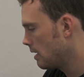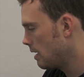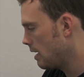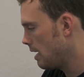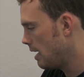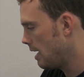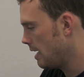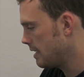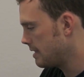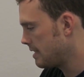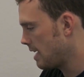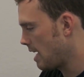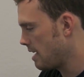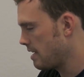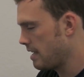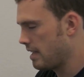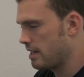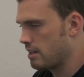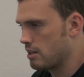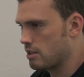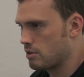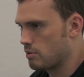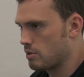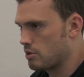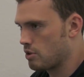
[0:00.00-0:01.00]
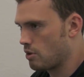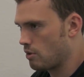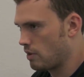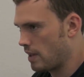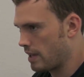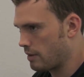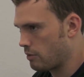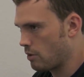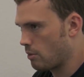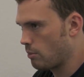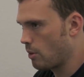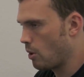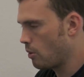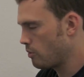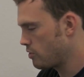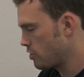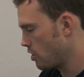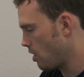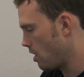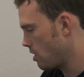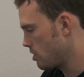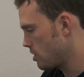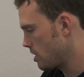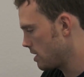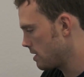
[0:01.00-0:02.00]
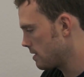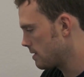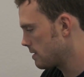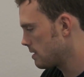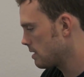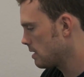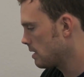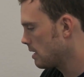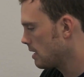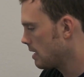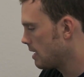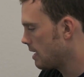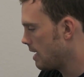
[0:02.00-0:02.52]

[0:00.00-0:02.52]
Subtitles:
Detonators, which are like remote charges.